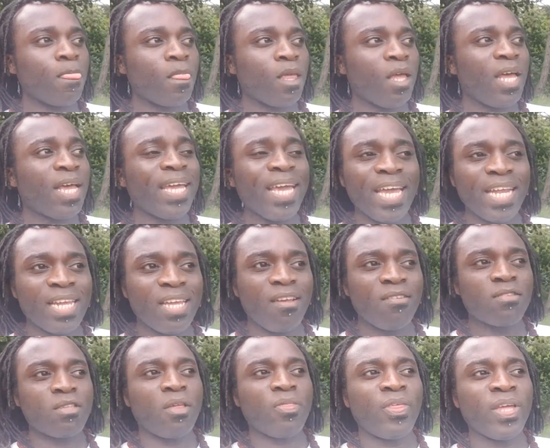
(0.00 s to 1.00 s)
again, if
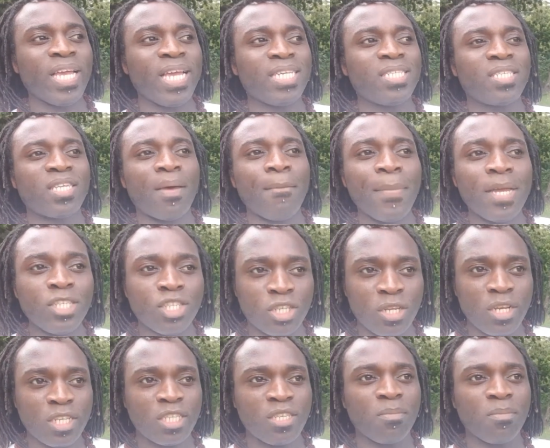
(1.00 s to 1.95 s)
something is dimensionless,